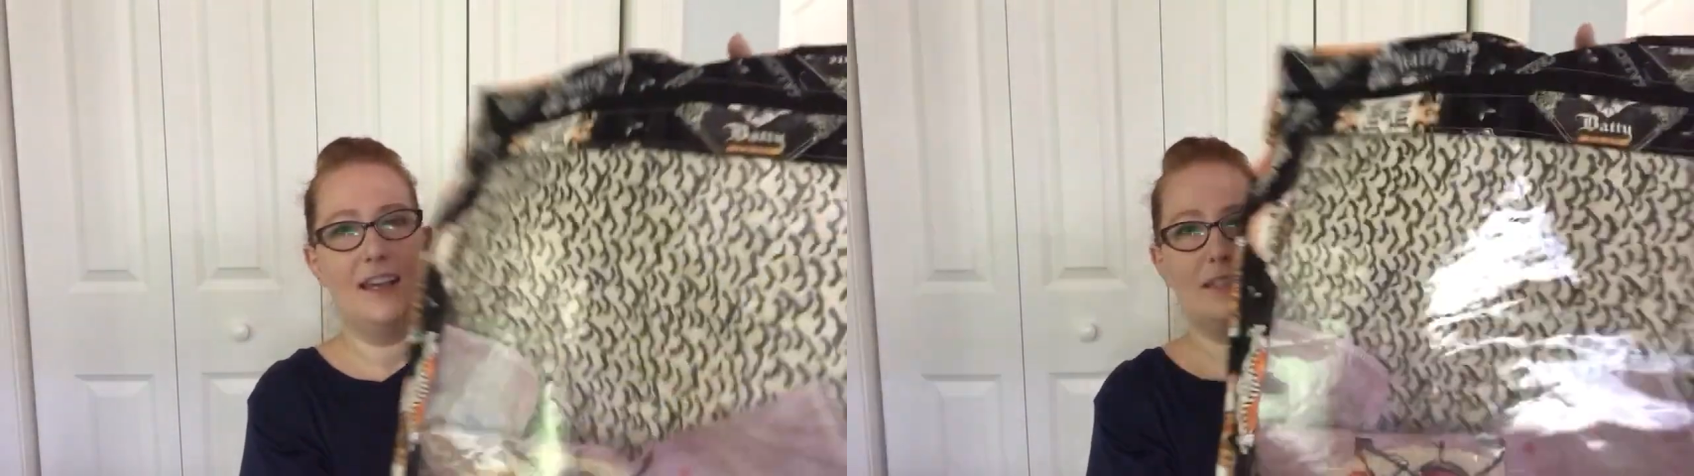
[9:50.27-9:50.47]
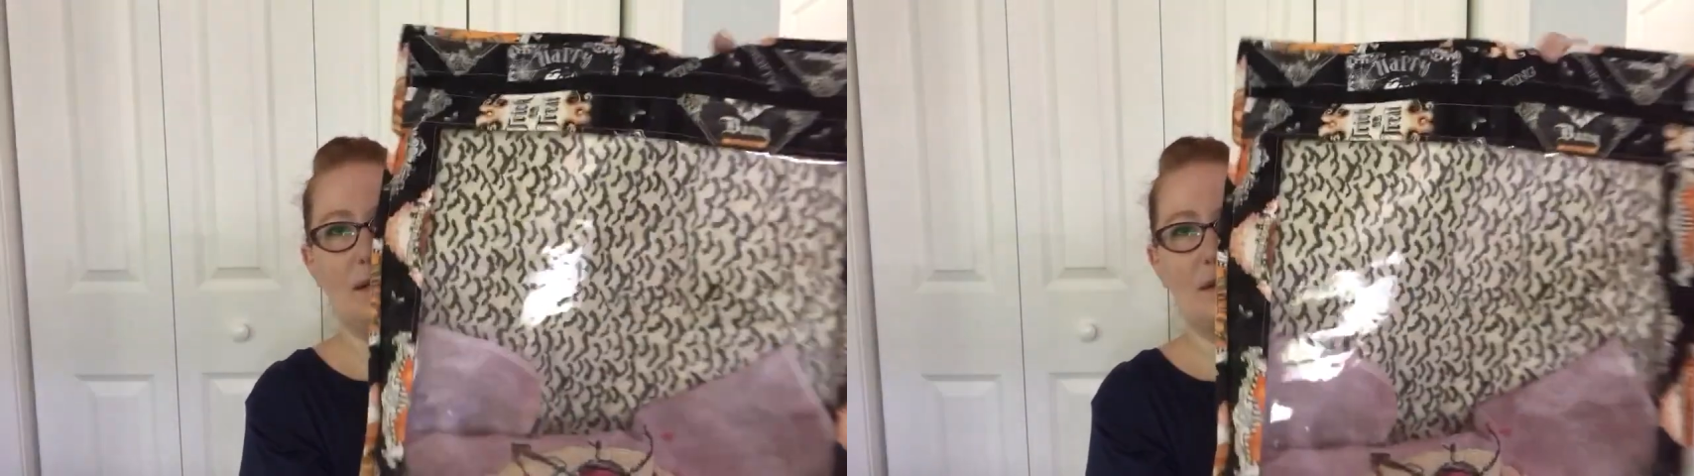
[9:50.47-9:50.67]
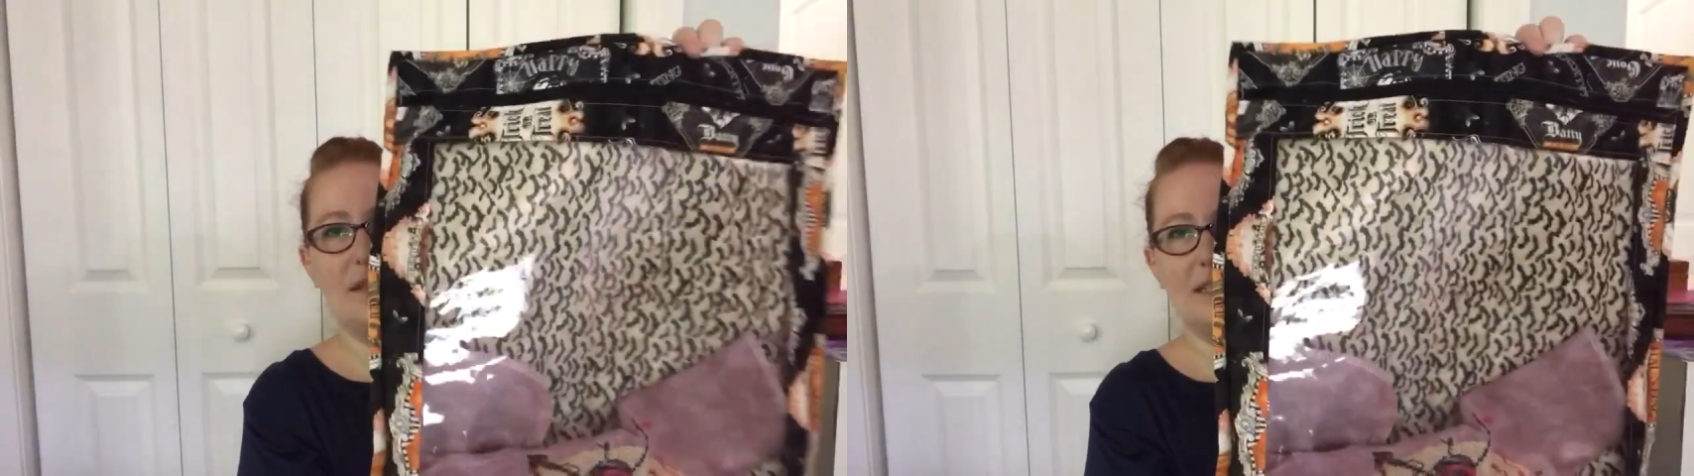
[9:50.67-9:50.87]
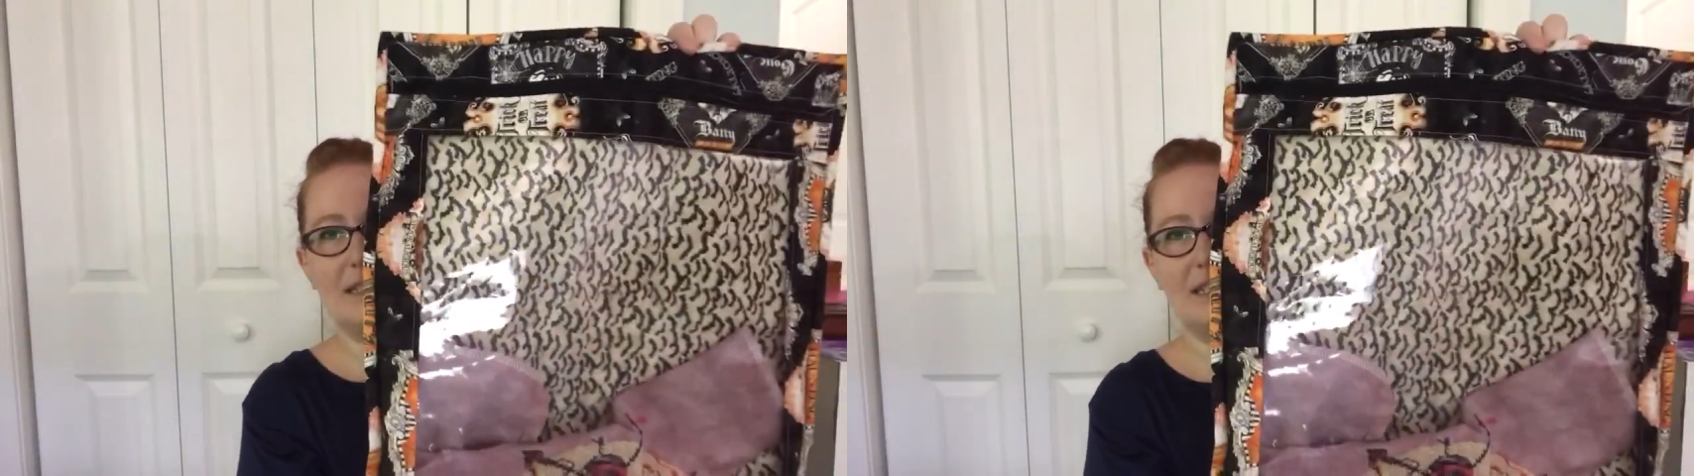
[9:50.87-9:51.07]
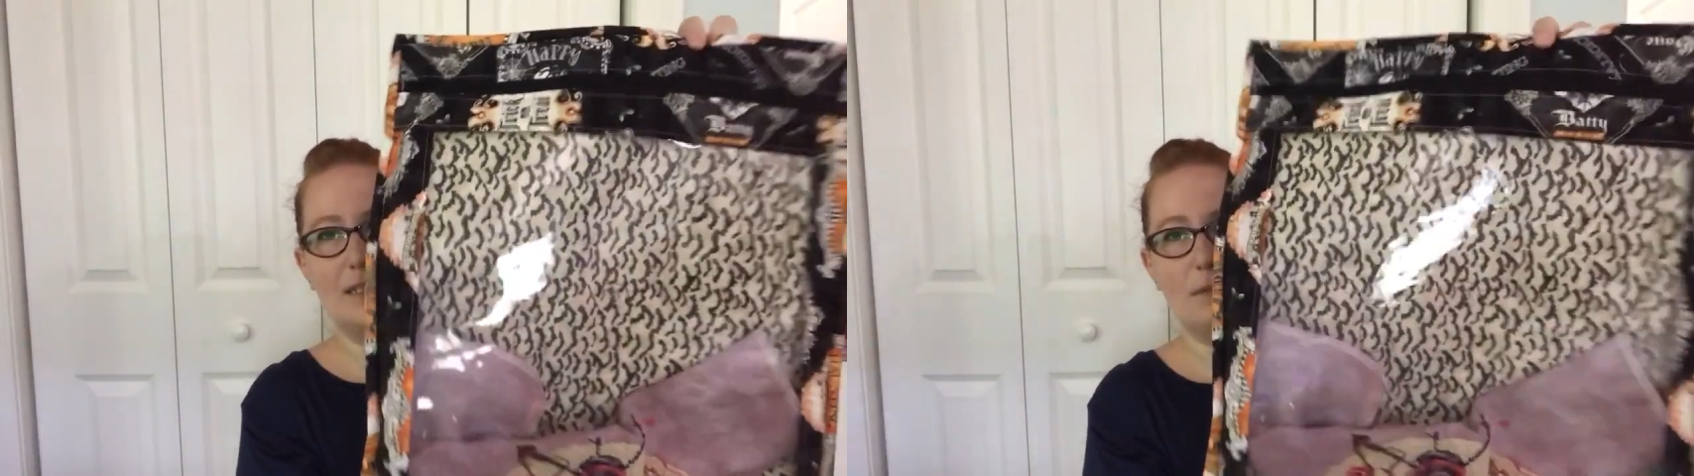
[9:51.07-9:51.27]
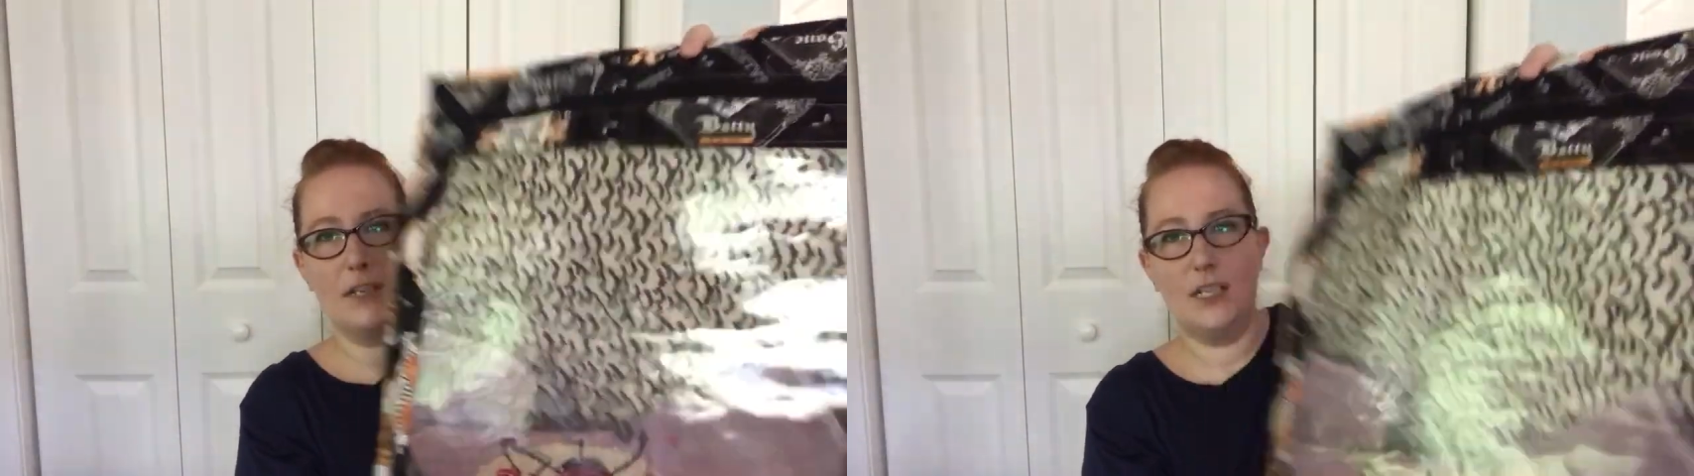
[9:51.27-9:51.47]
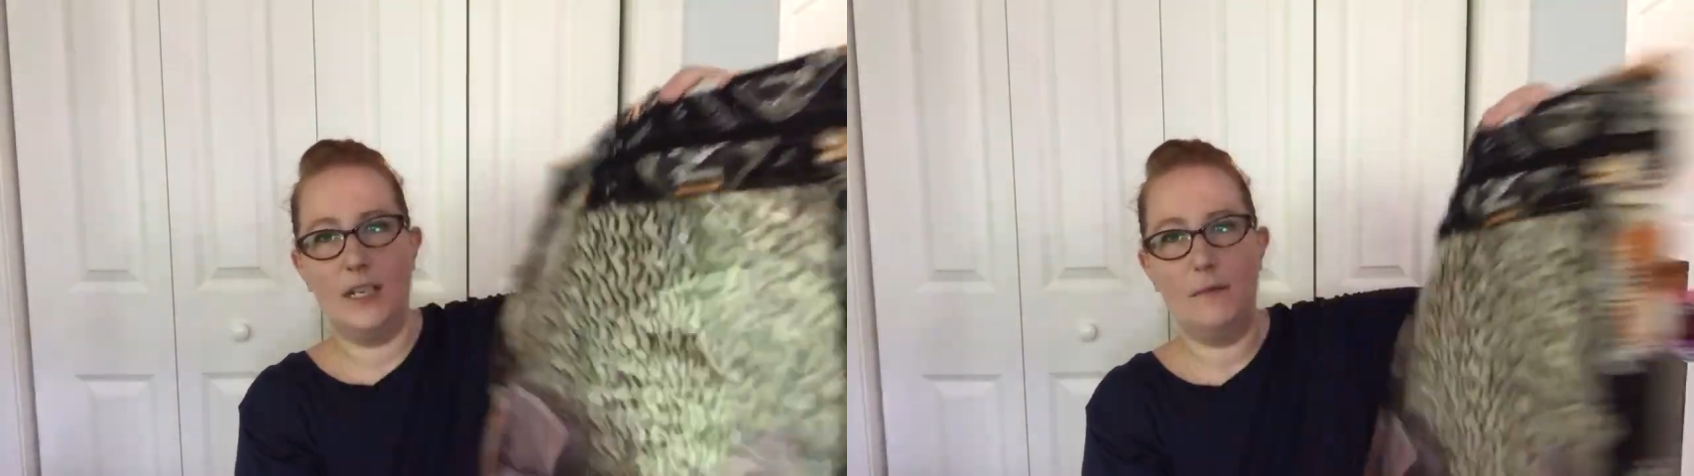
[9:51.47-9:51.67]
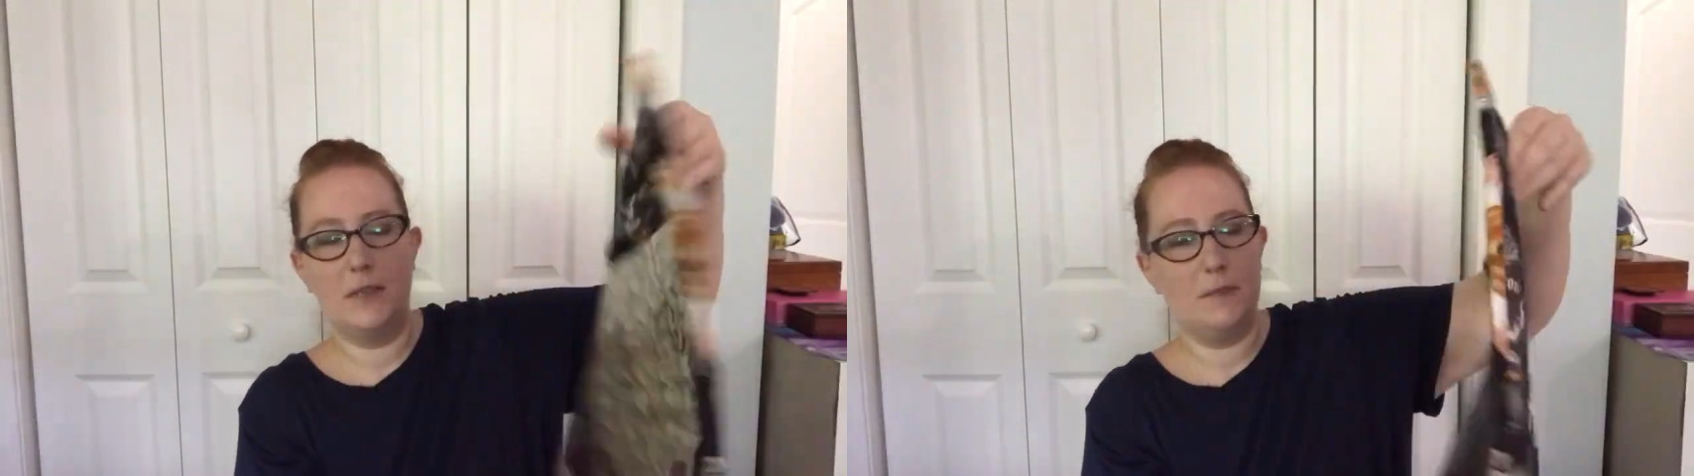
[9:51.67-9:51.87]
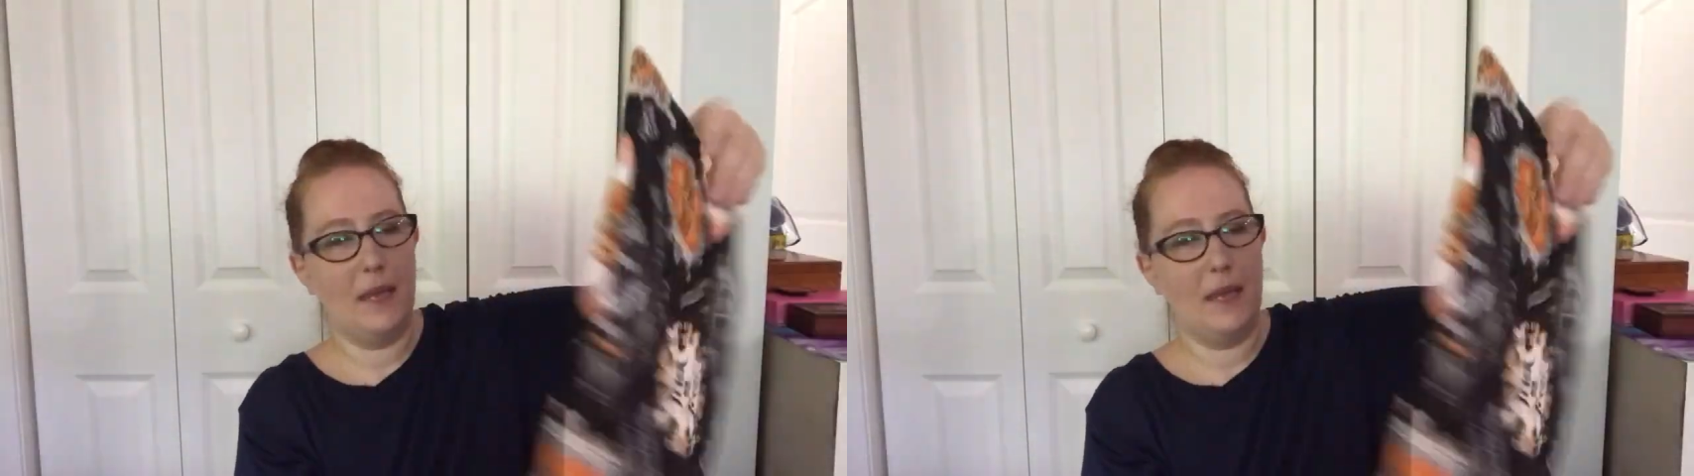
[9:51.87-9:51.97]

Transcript: So this is when she was